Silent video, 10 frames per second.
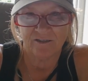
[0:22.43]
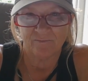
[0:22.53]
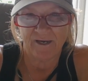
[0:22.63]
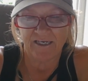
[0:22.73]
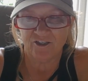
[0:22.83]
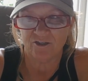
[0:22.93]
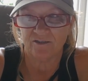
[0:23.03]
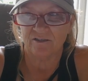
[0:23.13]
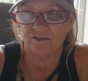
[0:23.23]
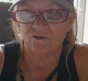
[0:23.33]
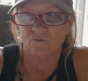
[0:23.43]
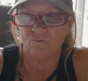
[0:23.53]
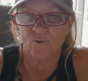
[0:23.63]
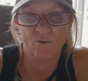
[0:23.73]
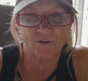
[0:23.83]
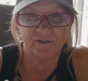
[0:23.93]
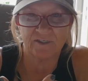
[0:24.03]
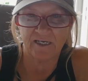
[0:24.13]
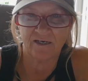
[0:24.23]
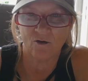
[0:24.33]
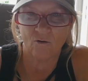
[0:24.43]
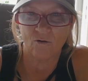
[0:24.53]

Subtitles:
and patience is so important in